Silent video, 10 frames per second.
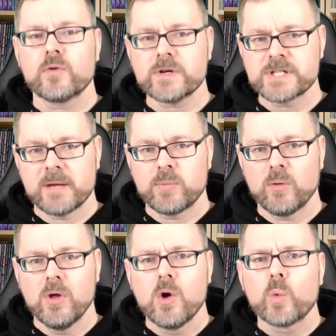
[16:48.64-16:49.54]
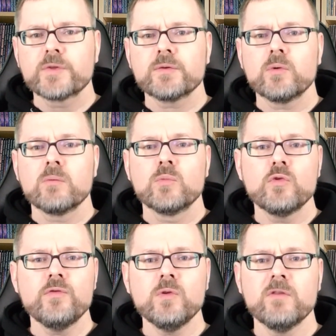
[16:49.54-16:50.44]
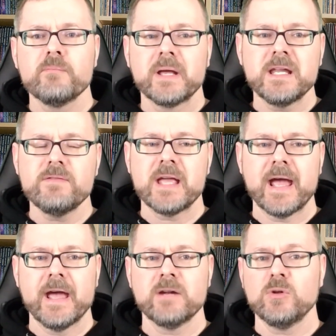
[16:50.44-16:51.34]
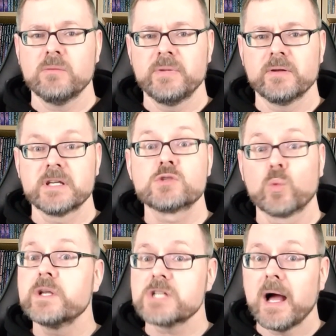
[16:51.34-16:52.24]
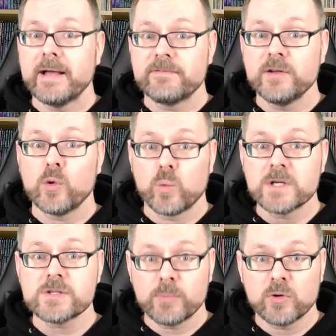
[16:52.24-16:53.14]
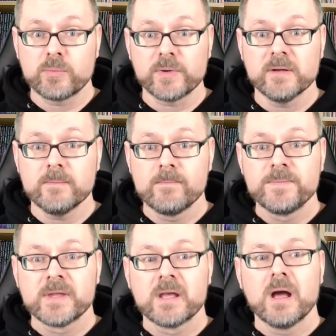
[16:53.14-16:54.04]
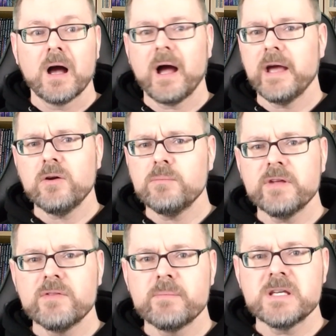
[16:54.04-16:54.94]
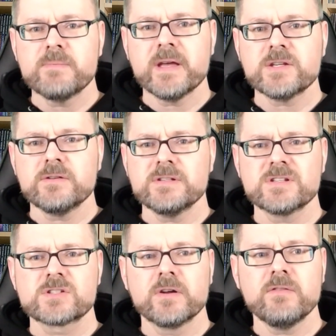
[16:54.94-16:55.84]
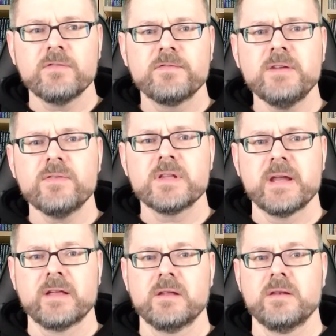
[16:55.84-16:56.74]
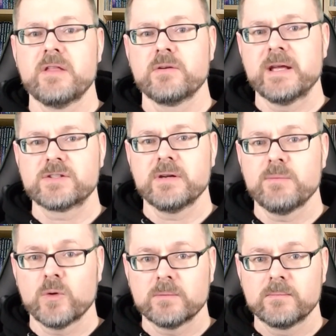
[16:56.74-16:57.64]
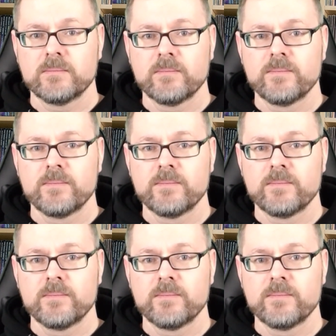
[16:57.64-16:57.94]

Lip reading: For example, with the removal of many of the animal abilities, which I feel was appropriate, I don't believe the Beastmaster is as good of a fit for the Nethermancer anymore.